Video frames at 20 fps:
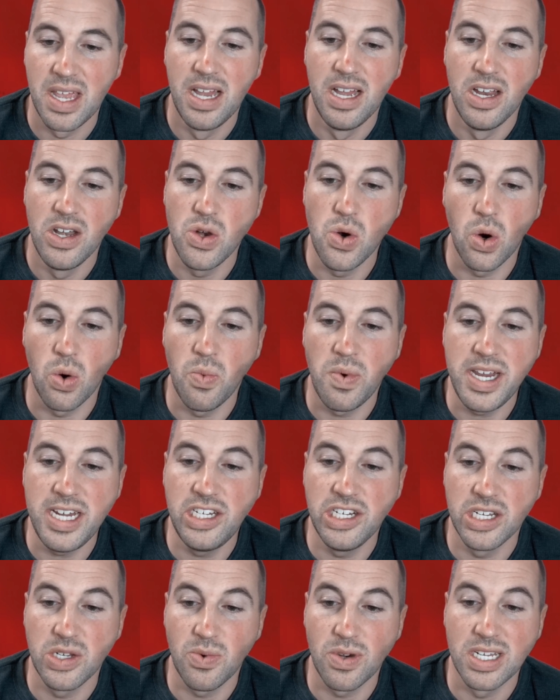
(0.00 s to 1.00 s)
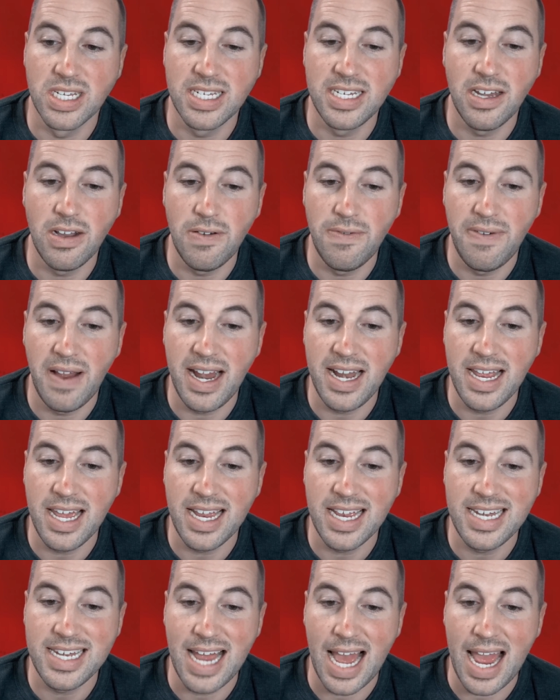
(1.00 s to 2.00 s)
Norwegians were still fighting
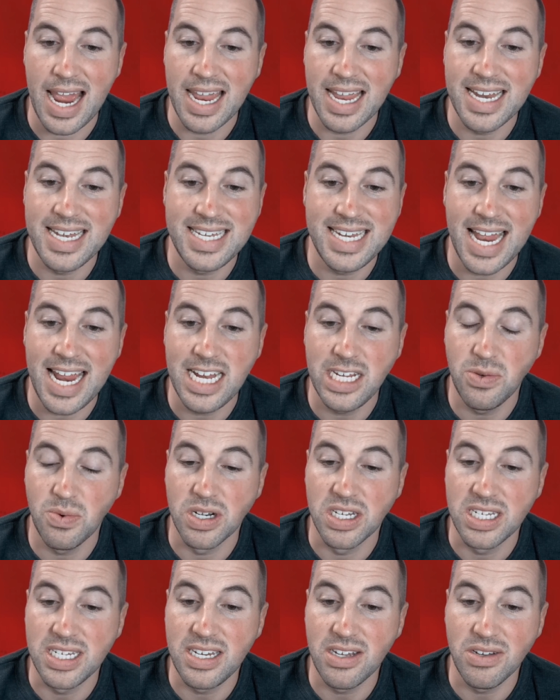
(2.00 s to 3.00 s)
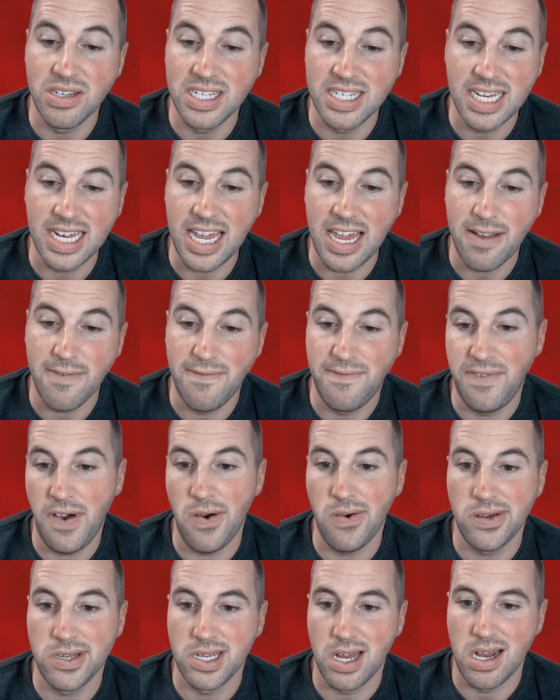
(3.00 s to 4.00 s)
and dying, and Danes were still singing
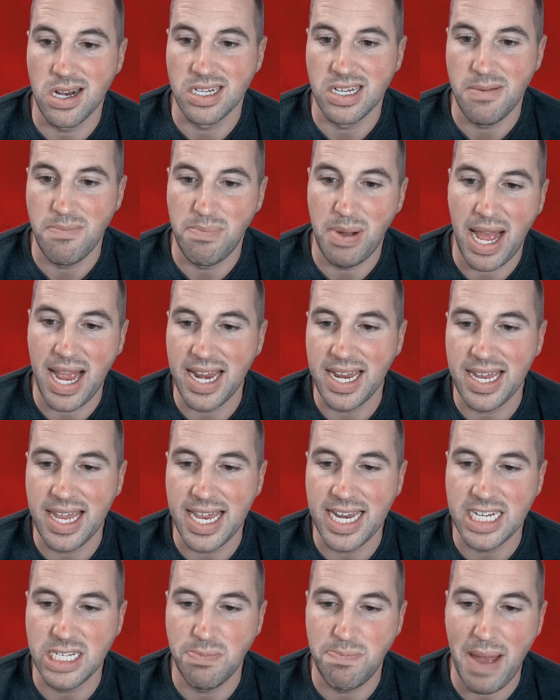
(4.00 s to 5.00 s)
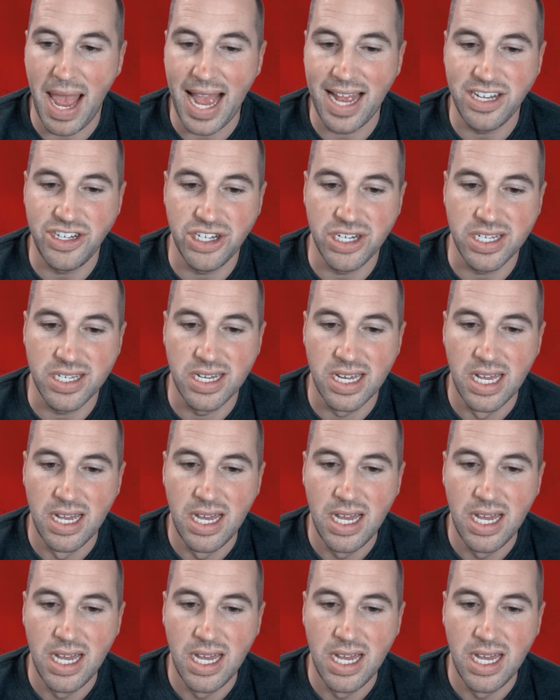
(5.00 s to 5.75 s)
folk songs and buying king's badges.